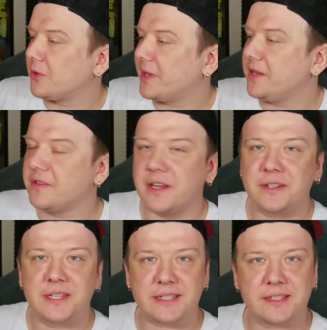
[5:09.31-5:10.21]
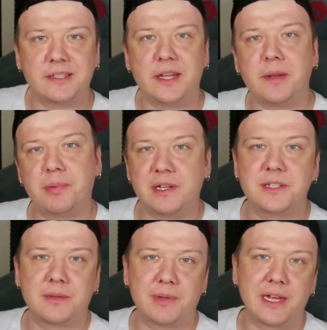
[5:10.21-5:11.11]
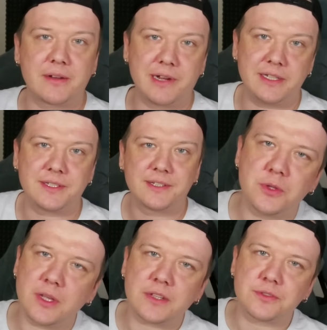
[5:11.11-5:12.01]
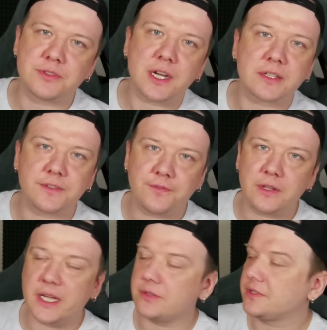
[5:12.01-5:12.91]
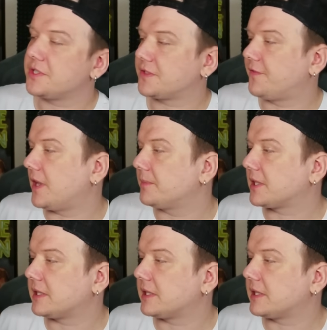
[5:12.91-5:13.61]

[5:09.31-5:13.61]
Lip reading: already their designated punching bag, right? You get to duck the fallout and just farm the